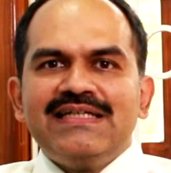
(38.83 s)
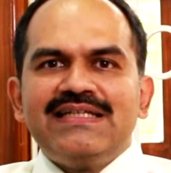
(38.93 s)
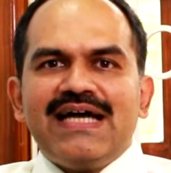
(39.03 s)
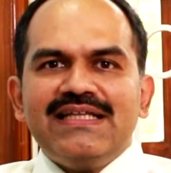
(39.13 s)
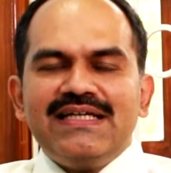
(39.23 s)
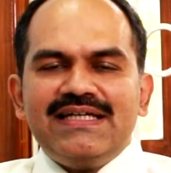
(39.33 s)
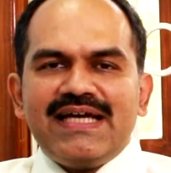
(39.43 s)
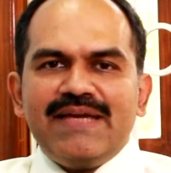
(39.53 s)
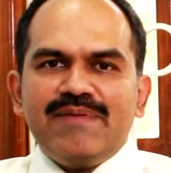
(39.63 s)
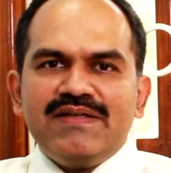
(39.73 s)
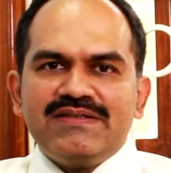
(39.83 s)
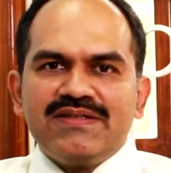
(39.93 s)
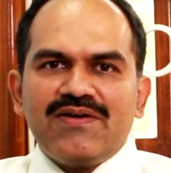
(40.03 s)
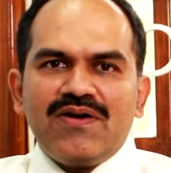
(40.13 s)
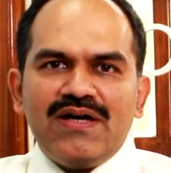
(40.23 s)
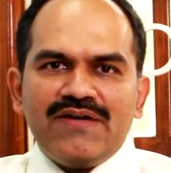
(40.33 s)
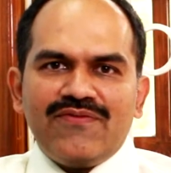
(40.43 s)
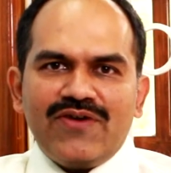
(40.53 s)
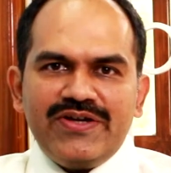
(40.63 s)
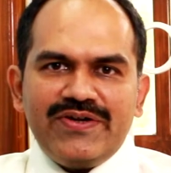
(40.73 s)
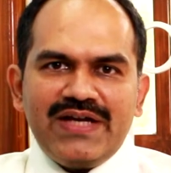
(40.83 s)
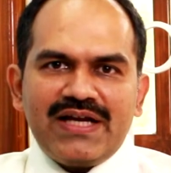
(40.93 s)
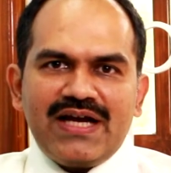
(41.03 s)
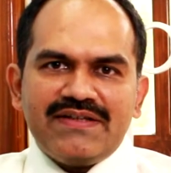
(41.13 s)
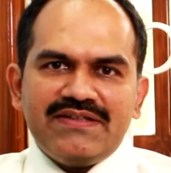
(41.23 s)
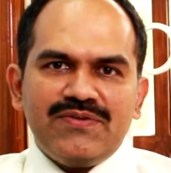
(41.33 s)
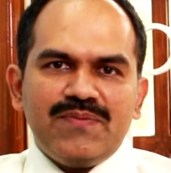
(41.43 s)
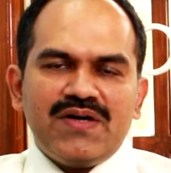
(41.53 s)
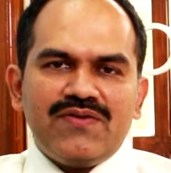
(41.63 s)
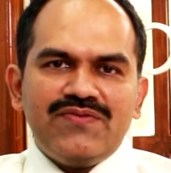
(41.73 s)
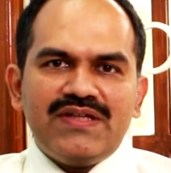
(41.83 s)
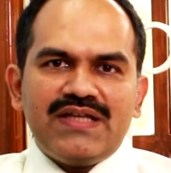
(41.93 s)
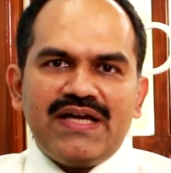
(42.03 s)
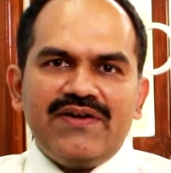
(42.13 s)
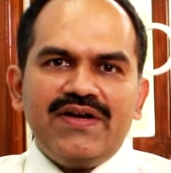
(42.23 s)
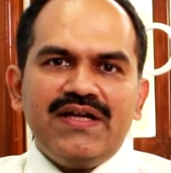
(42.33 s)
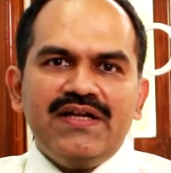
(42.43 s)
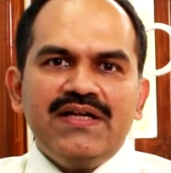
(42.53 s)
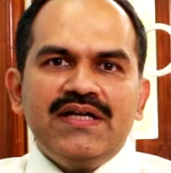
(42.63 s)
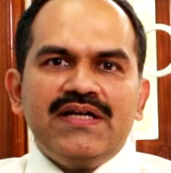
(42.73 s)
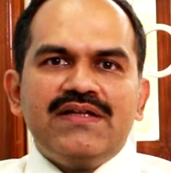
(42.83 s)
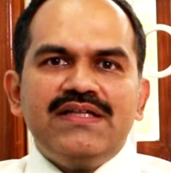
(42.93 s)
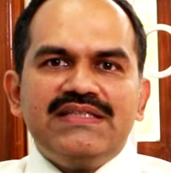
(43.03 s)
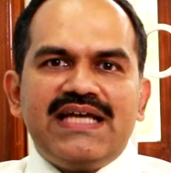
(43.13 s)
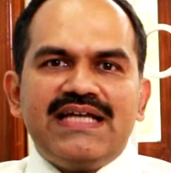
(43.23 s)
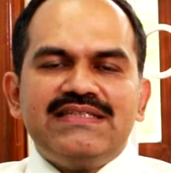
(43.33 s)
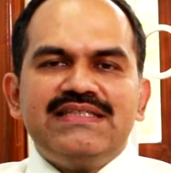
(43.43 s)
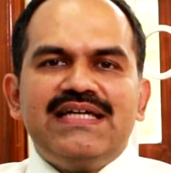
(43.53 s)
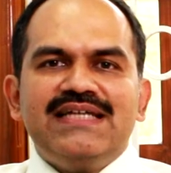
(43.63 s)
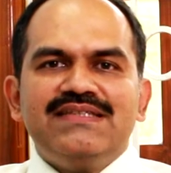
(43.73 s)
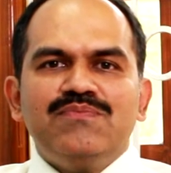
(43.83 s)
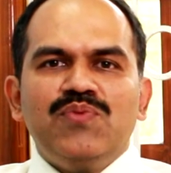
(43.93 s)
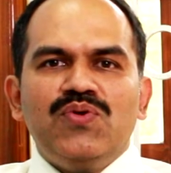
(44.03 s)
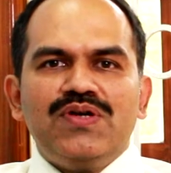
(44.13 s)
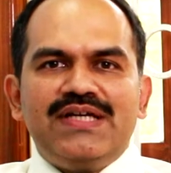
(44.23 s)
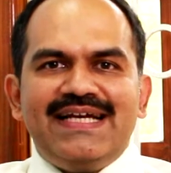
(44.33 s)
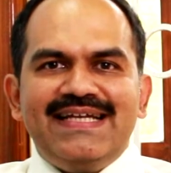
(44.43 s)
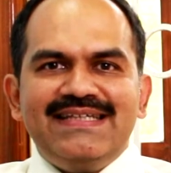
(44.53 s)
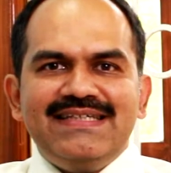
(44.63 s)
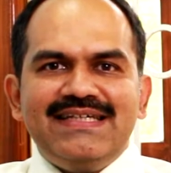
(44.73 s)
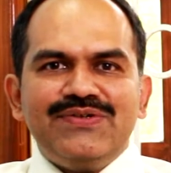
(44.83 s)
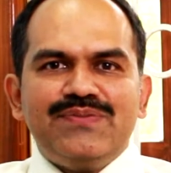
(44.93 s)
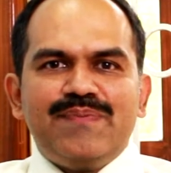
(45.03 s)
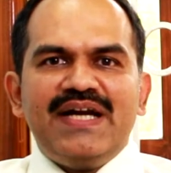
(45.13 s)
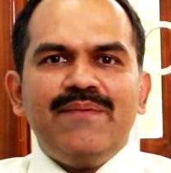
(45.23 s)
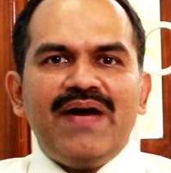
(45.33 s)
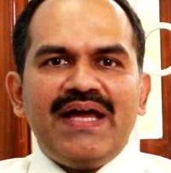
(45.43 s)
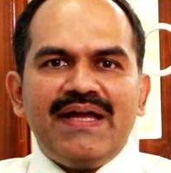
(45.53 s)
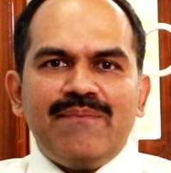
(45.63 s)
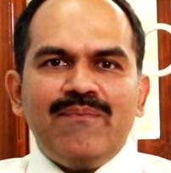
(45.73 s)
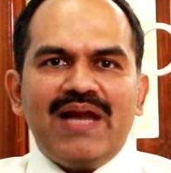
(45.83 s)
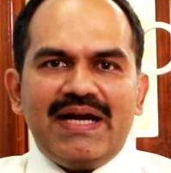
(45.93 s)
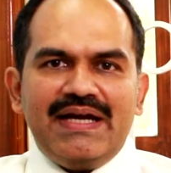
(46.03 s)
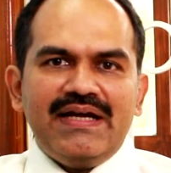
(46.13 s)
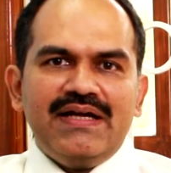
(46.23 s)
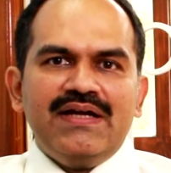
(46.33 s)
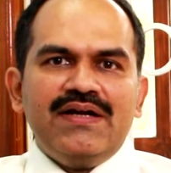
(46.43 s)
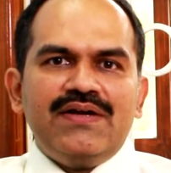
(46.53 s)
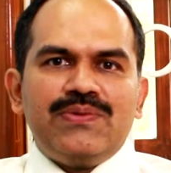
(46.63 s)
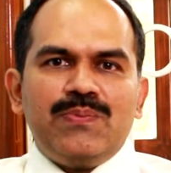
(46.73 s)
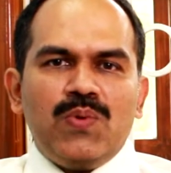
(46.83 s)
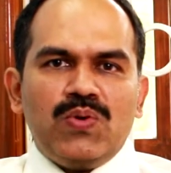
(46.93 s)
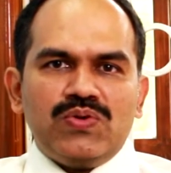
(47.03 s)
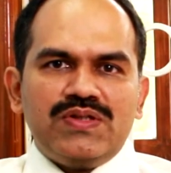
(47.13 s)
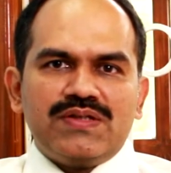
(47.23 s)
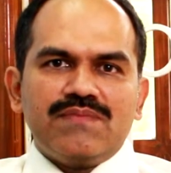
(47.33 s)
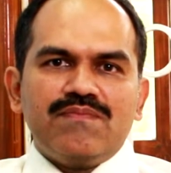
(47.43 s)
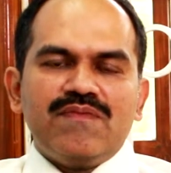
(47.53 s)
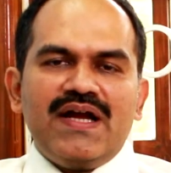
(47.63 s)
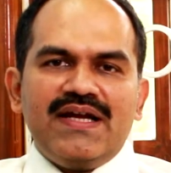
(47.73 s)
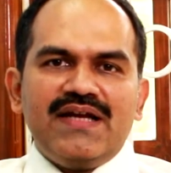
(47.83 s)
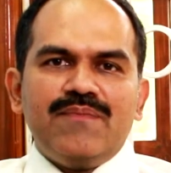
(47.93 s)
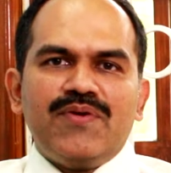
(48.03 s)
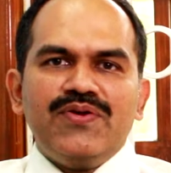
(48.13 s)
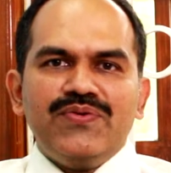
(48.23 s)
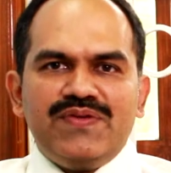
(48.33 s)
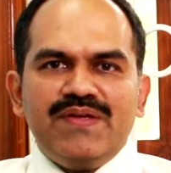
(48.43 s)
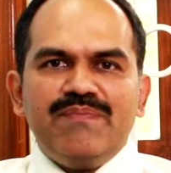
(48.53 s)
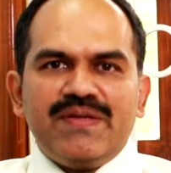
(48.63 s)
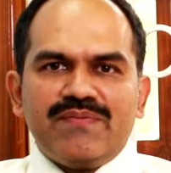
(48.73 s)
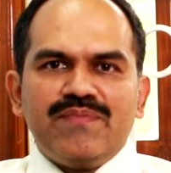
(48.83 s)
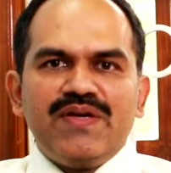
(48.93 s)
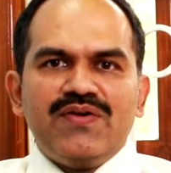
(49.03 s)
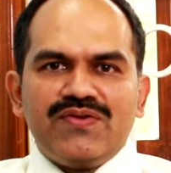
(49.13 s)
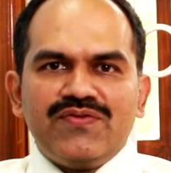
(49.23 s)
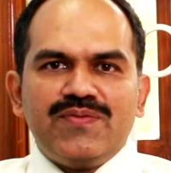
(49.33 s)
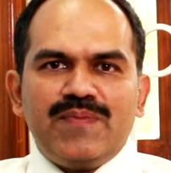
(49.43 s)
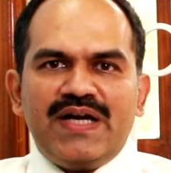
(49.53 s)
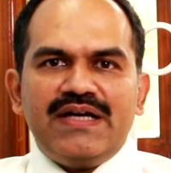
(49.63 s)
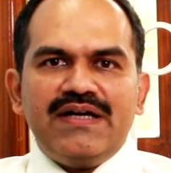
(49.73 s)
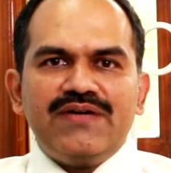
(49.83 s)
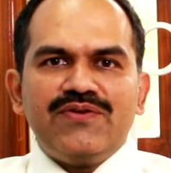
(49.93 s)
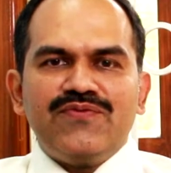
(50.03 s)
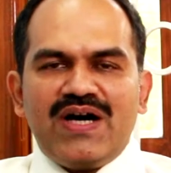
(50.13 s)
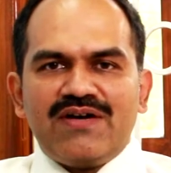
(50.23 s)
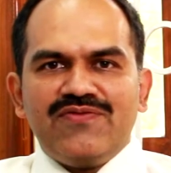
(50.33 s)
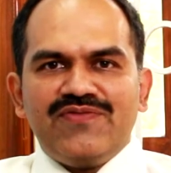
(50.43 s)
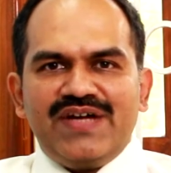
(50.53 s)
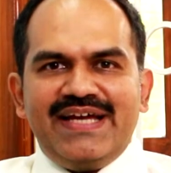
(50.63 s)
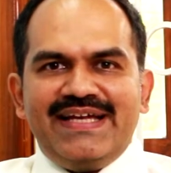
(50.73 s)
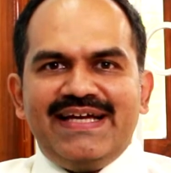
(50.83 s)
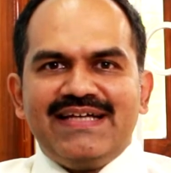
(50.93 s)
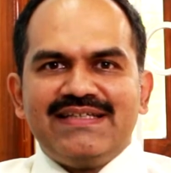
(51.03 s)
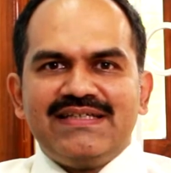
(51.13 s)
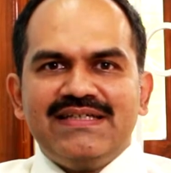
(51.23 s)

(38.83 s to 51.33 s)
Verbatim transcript: The other type is called follicular carcinoma of the thyroid. This cancer has more tendency to spread by blood to bones and can produce symptoms because of spread to far off areas.